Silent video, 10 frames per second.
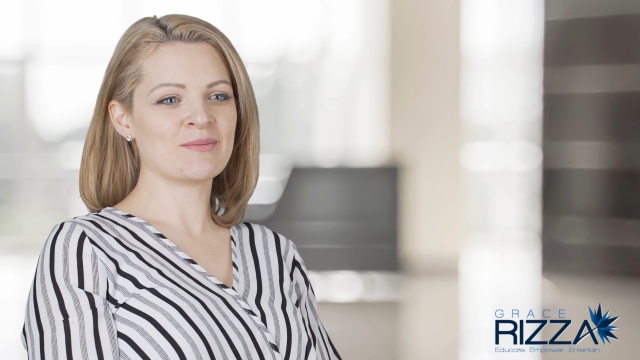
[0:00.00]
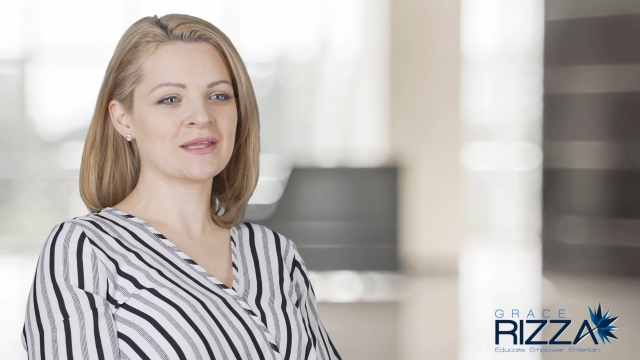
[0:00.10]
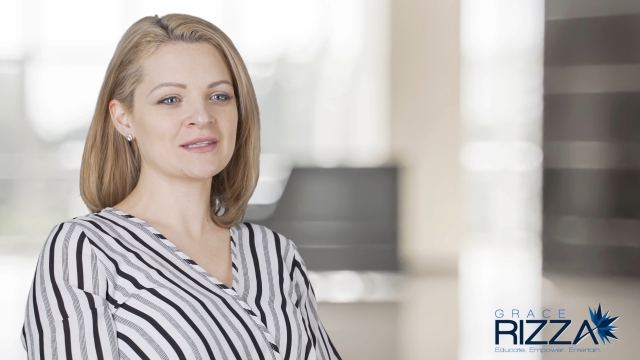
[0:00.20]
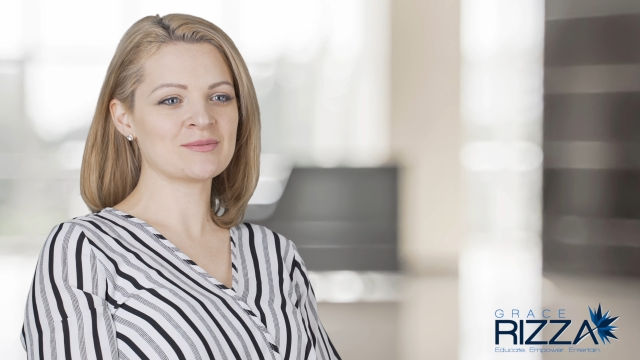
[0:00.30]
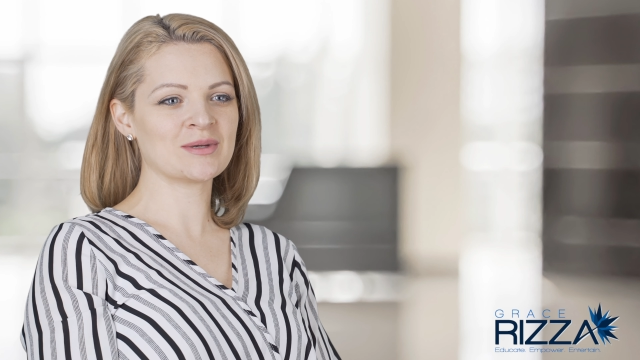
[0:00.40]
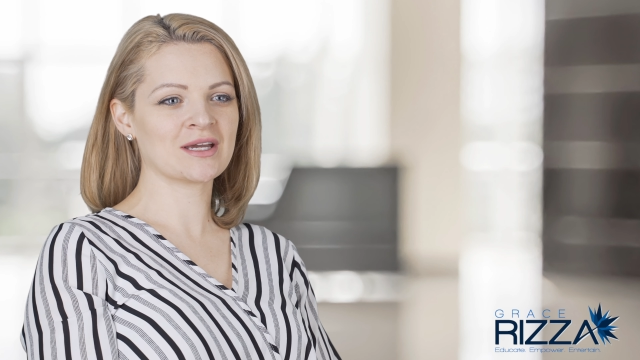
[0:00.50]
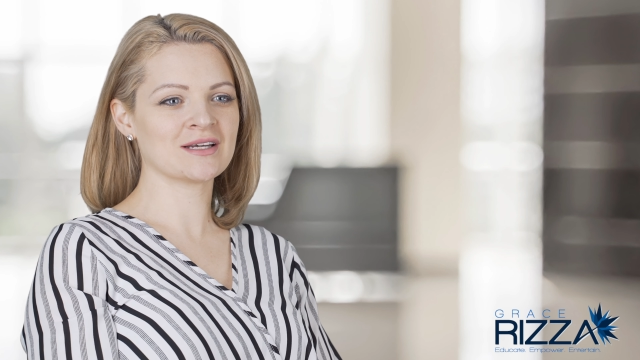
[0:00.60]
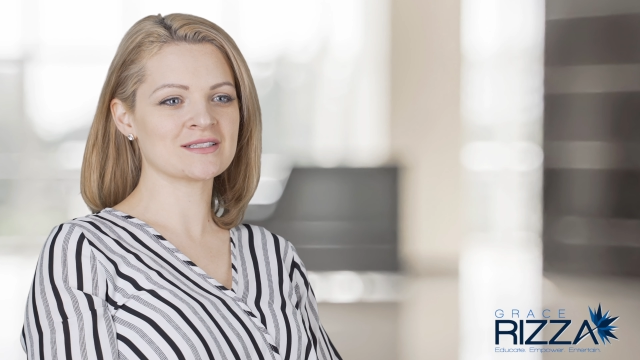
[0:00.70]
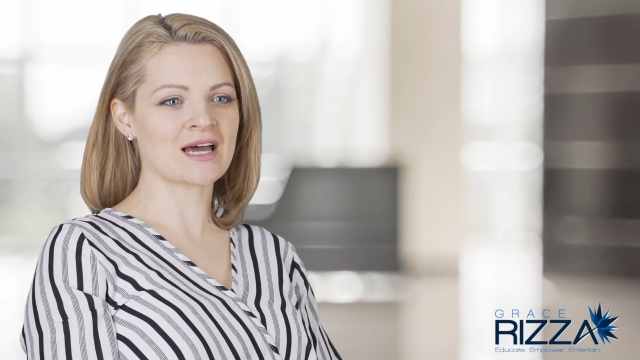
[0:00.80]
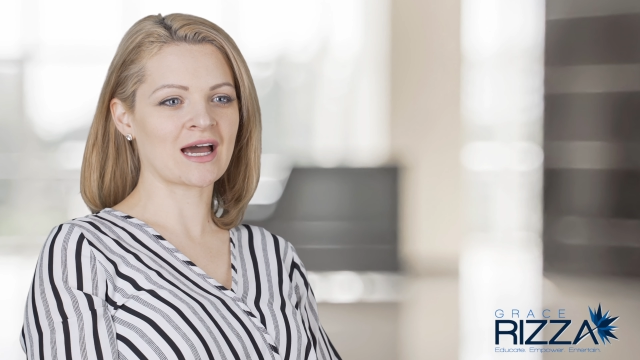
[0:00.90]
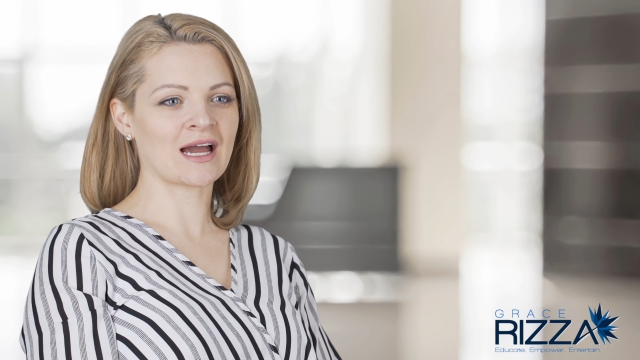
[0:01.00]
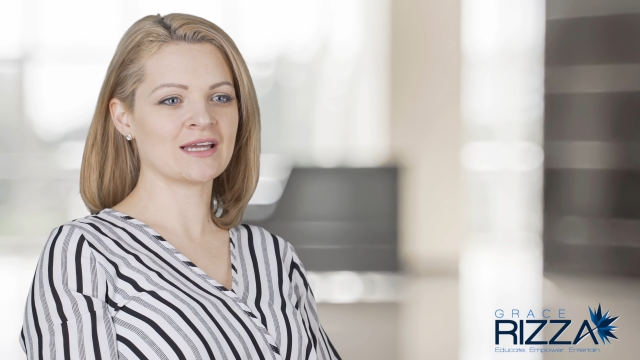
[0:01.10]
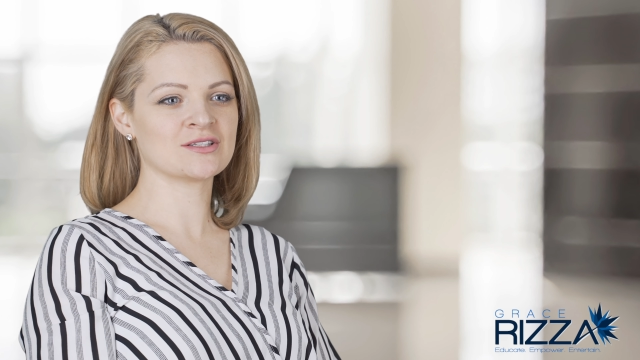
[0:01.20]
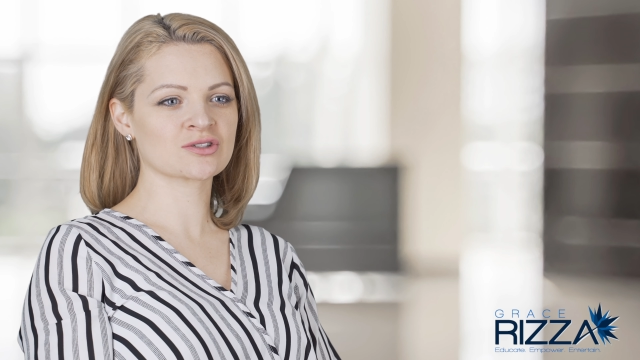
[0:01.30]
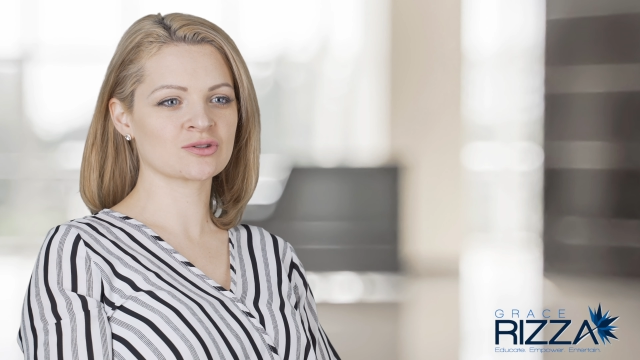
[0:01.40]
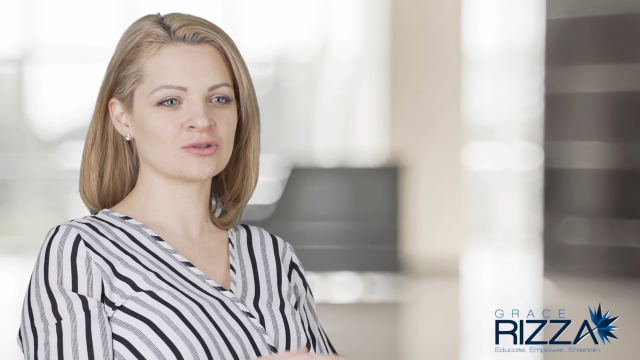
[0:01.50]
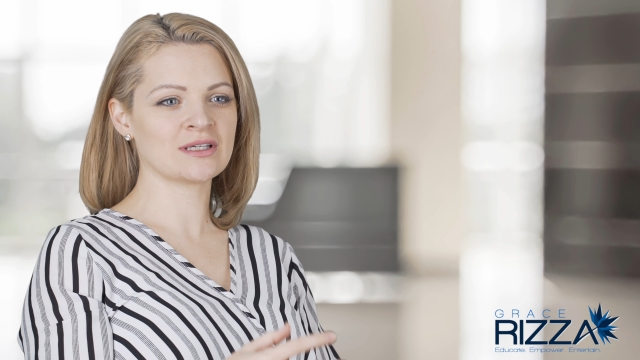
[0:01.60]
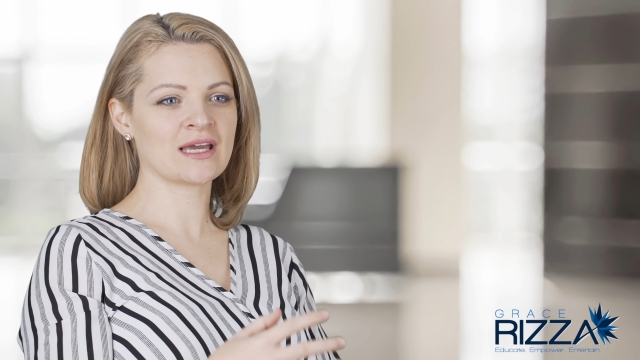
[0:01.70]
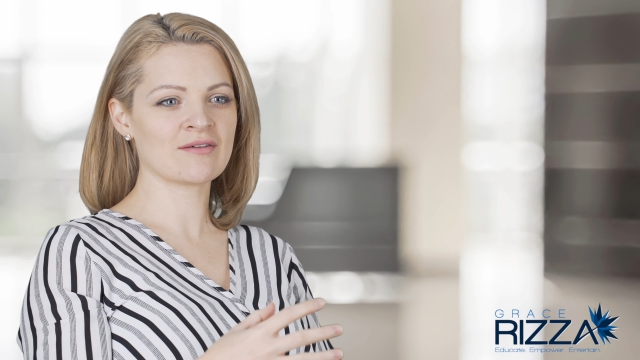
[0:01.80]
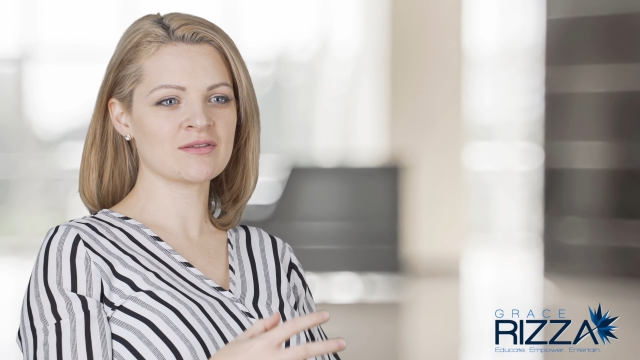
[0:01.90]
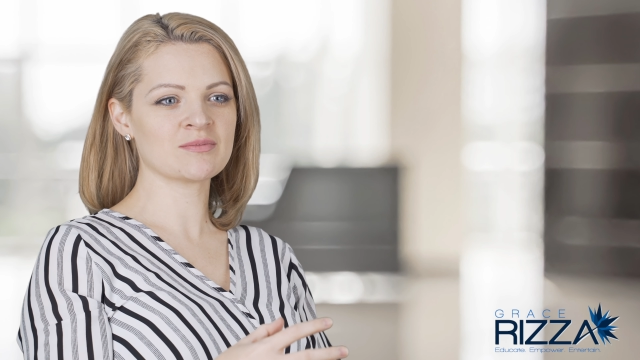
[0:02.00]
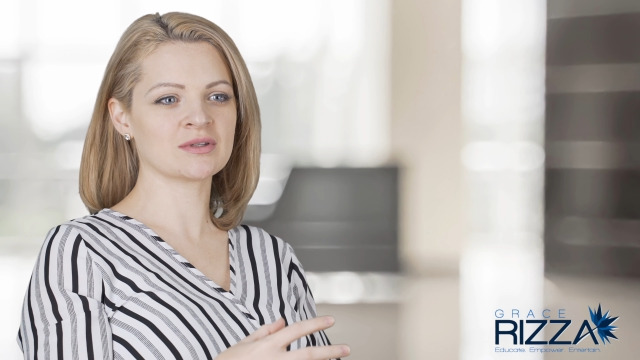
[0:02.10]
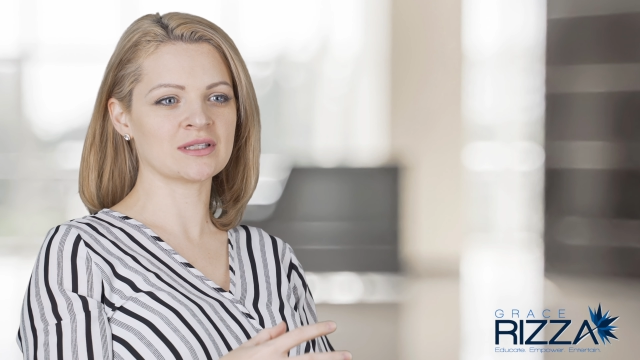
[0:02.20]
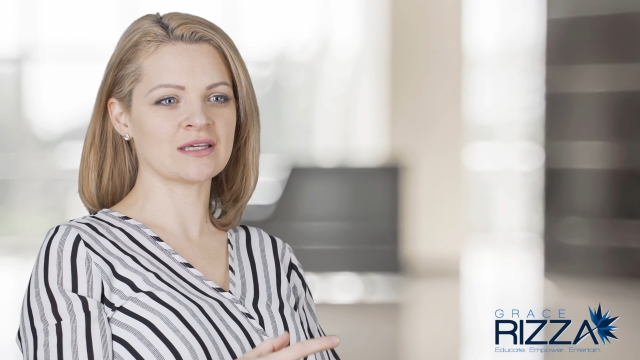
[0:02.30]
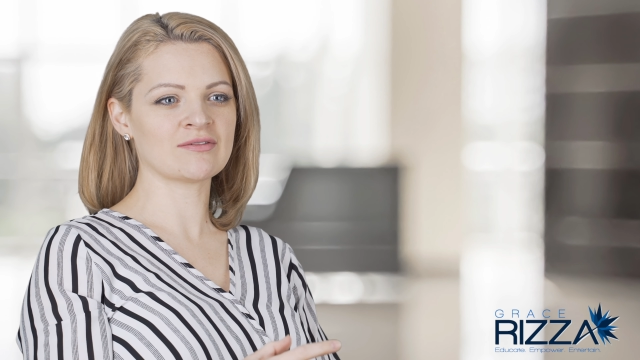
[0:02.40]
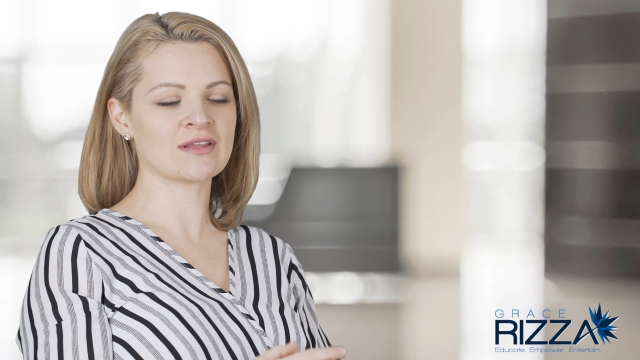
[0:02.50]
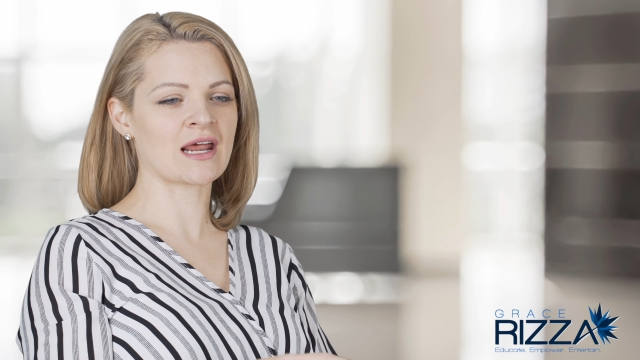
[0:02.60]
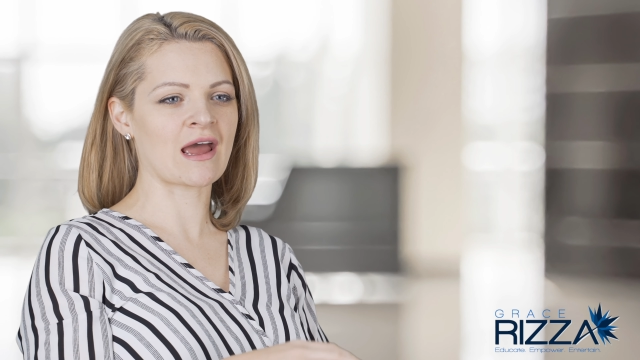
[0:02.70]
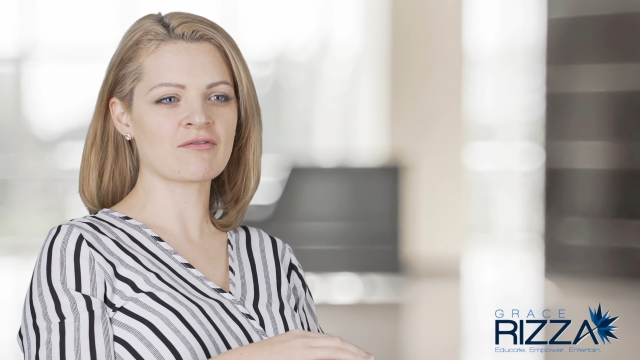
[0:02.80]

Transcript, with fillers: mainly because I truly have the belief that